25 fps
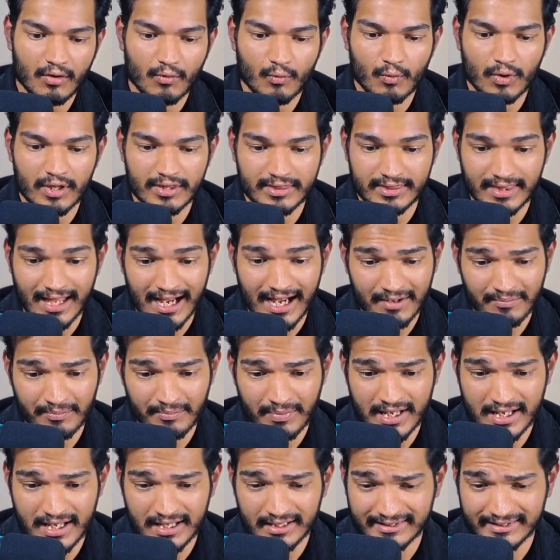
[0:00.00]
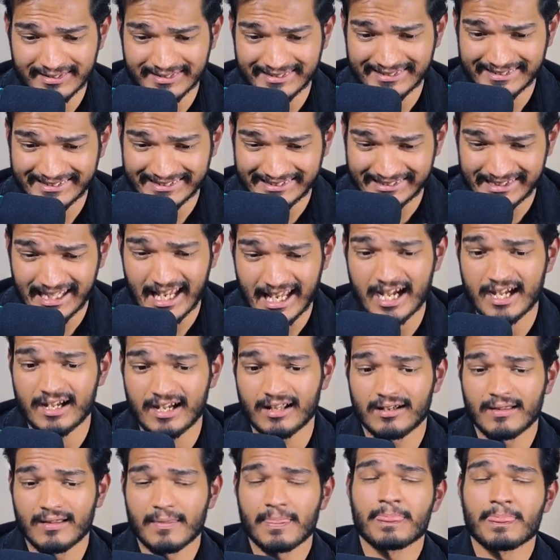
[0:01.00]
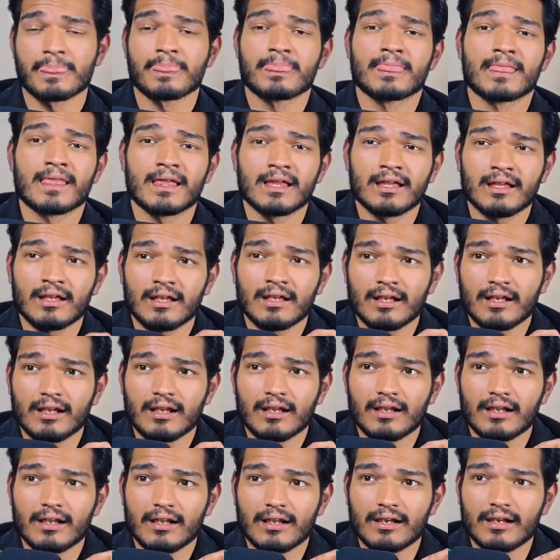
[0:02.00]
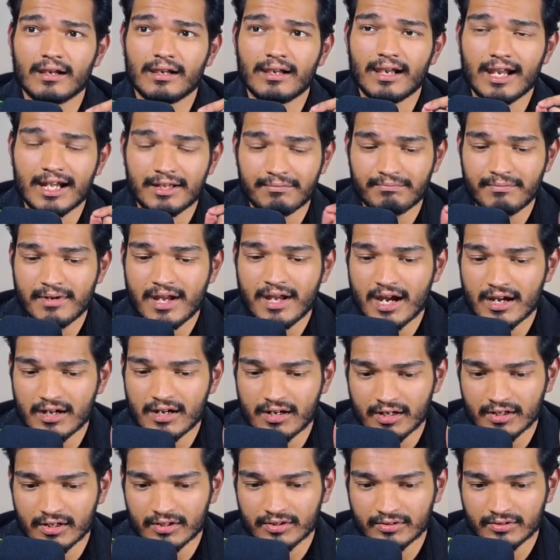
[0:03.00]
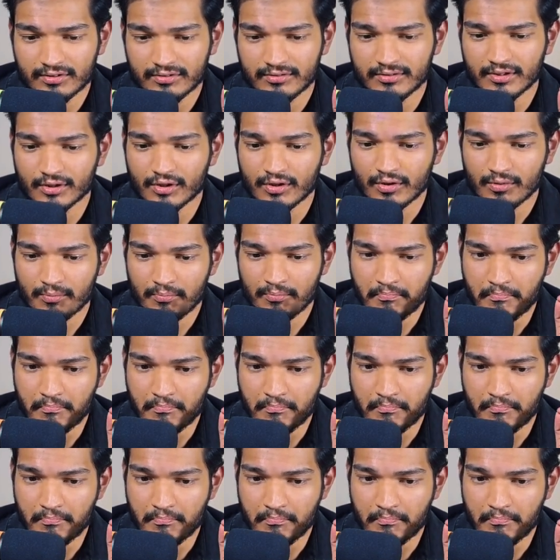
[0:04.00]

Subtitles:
With that being said, let me address the